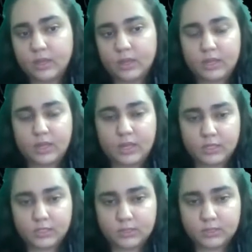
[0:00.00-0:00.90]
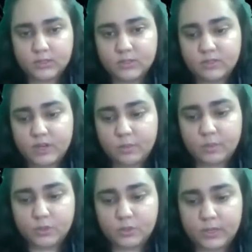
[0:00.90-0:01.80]
And this is very
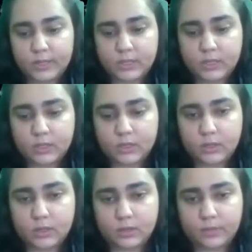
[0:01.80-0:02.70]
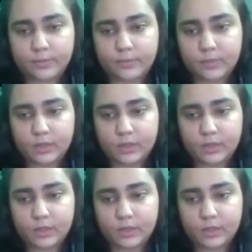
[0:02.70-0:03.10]
much like the